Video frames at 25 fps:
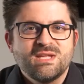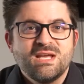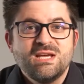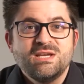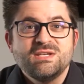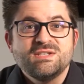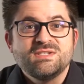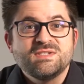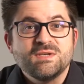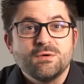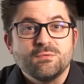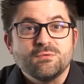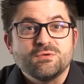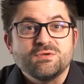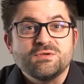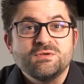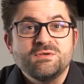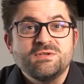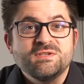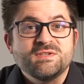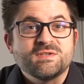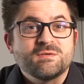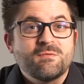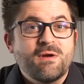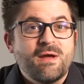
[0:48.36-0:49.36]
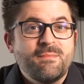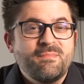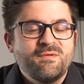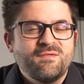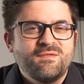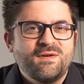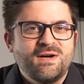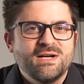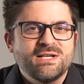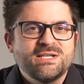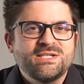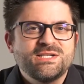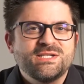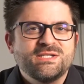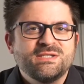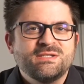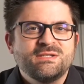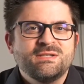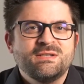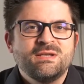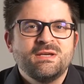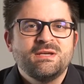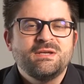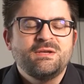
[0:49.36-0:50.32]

So to describe a function,